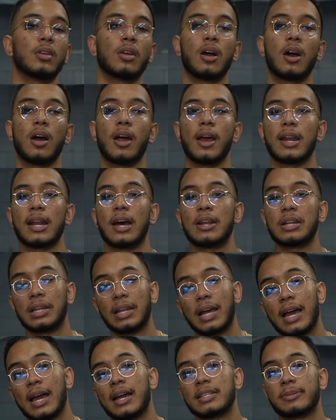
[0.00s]
All right, now the
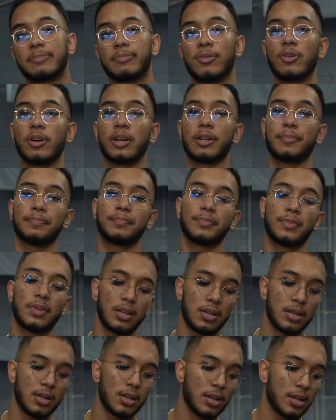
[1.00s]
last point
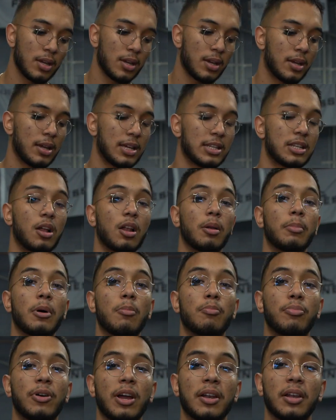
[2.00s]
is all
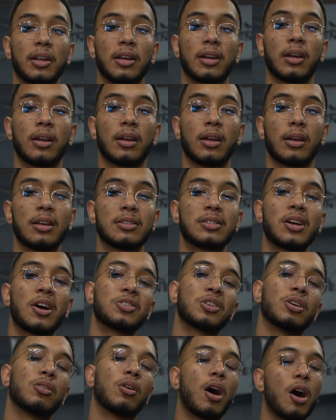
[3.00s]
about branding. There's
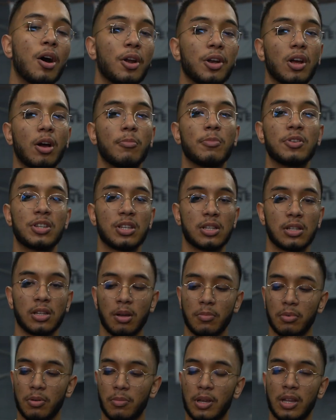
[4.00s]
also audio. I'm gonna just
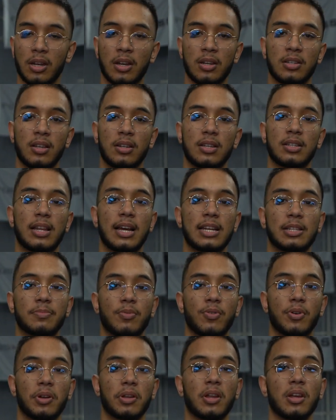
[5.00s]
lump them into this last
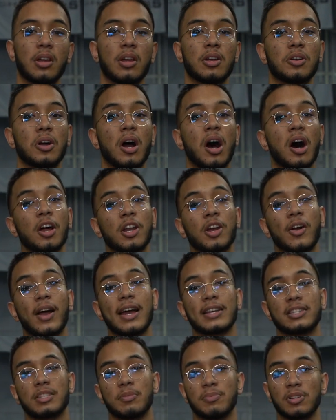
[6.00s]
point. Your audio
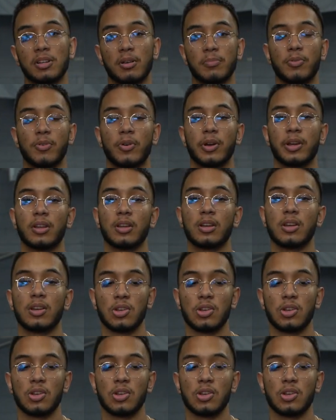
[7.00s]
has to be on point.